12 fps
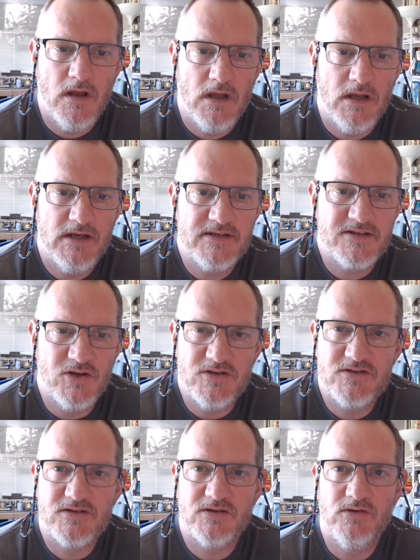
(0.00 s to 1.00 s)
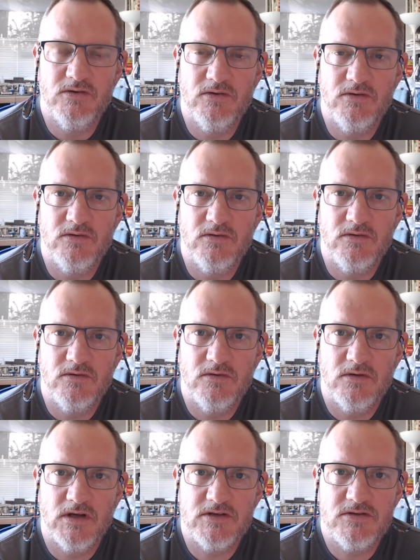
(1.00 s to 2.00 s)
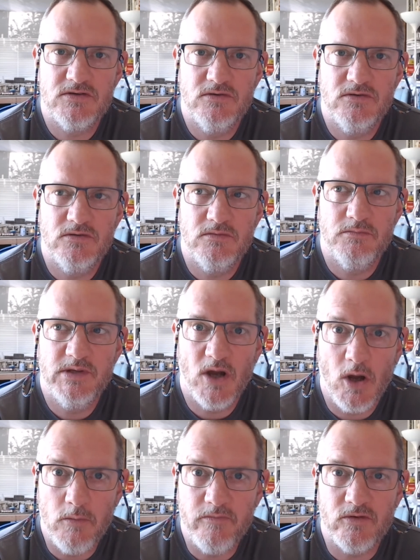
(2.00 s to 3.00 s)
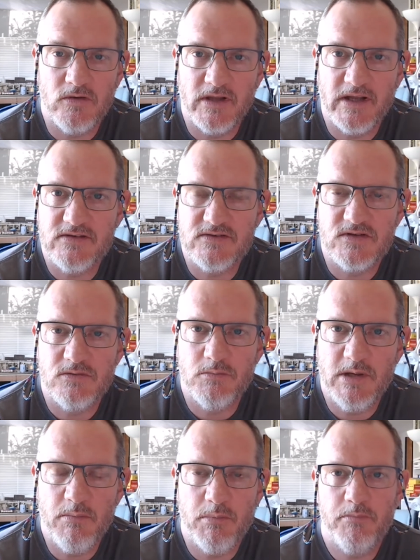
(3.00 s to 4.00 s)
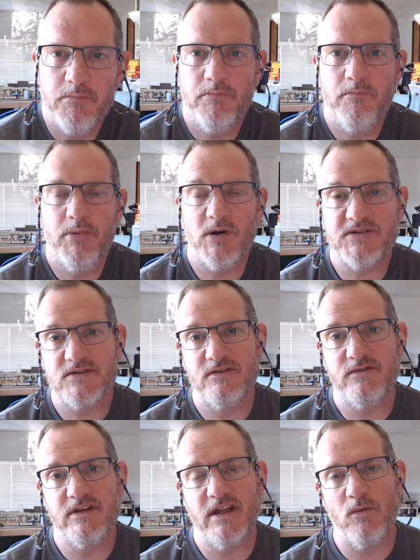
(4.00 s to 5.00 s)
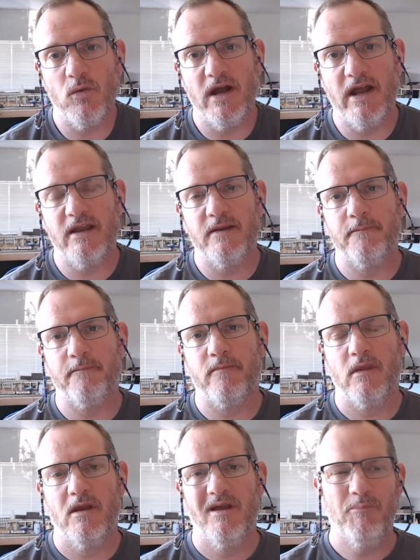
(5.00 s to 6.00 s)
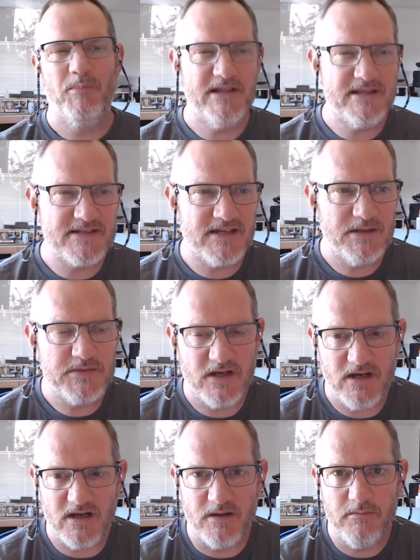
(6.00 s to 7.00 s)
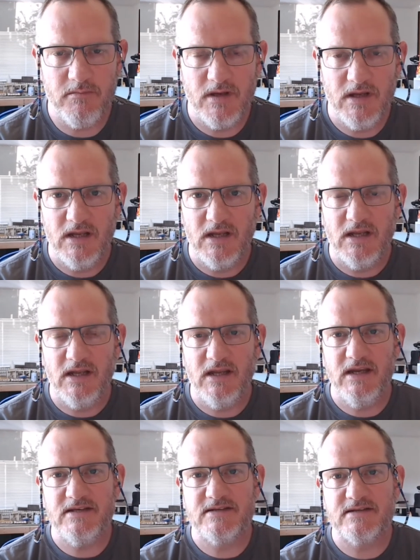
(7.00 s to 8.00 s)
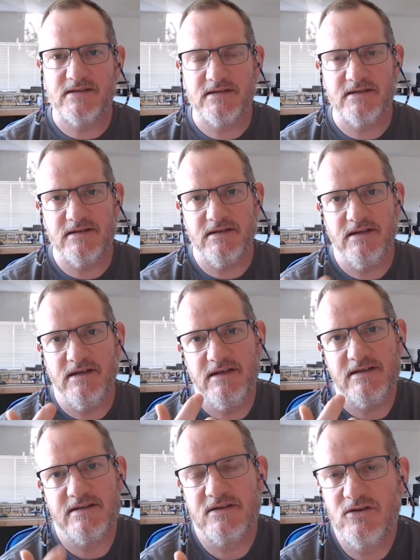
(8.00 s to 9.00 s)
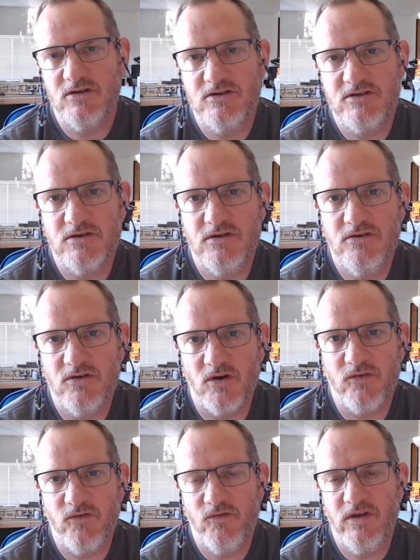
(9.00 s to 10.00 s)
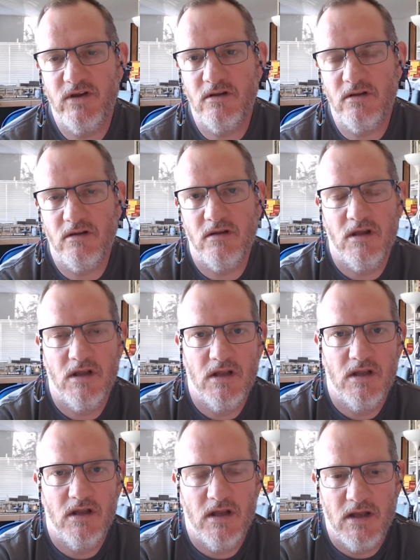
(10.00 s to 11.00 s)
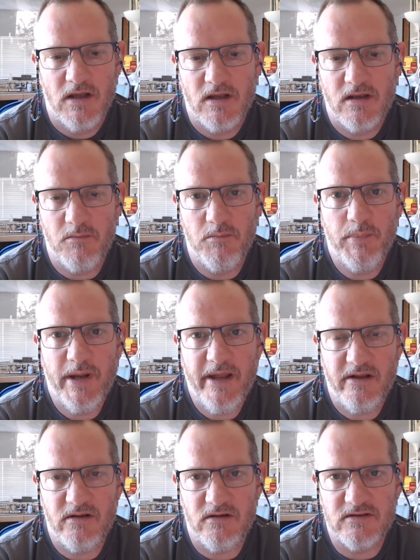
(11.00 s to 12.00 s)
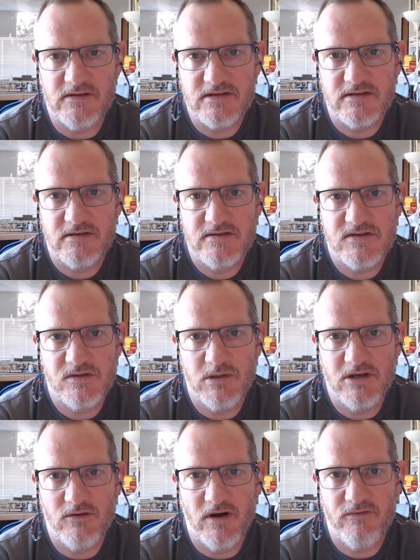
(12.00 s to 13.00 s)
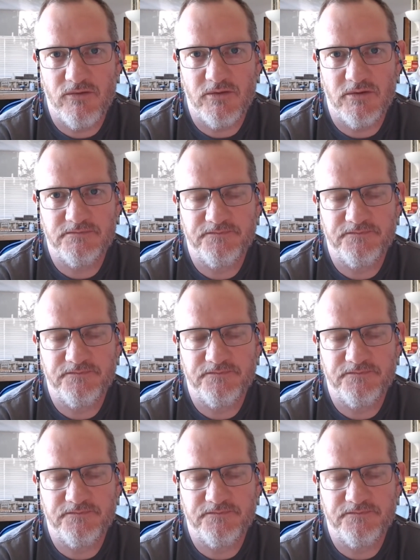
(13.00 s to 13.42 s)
It's good to be hopeful and to be positive in that way. But at the same time, it's good to not feel compelled to be grateful.